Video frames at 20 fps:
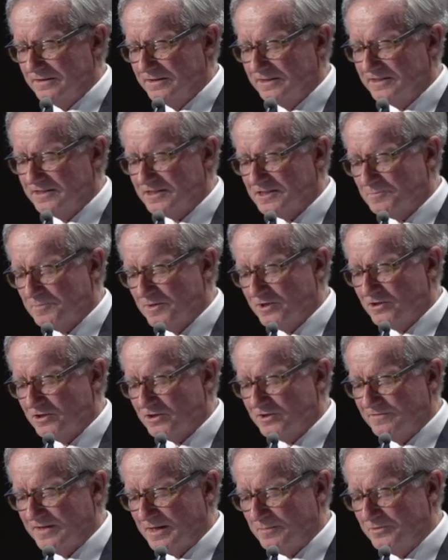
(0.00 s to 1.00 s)
Ian
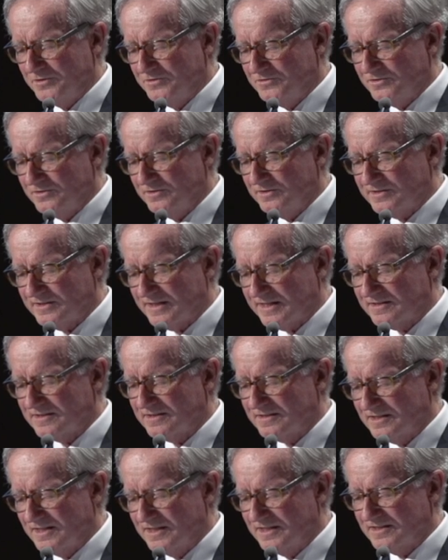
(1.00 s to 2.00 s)
spoke of Aboriginals
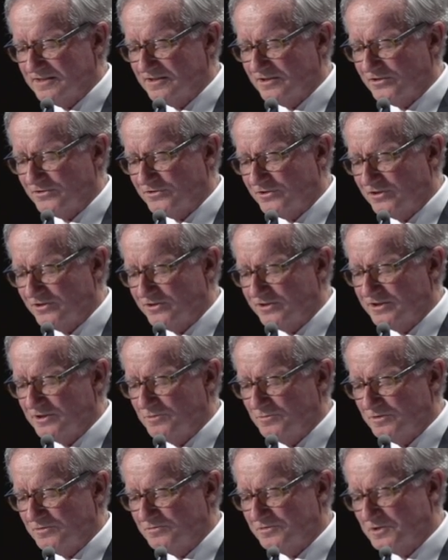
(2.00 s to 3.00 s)
exercising authority
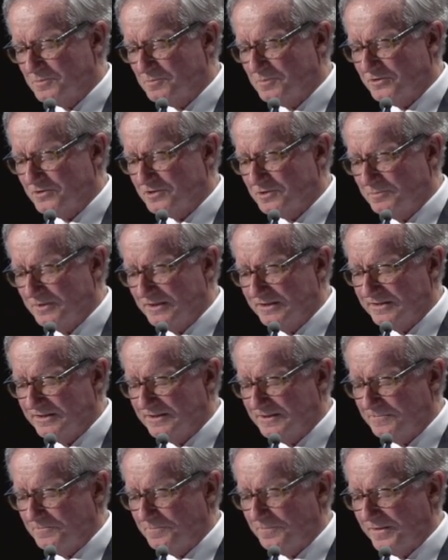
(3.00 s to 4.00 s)
with
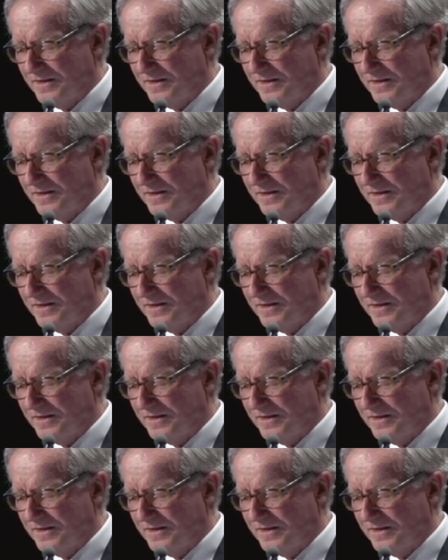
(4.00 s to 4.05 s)
responsibility,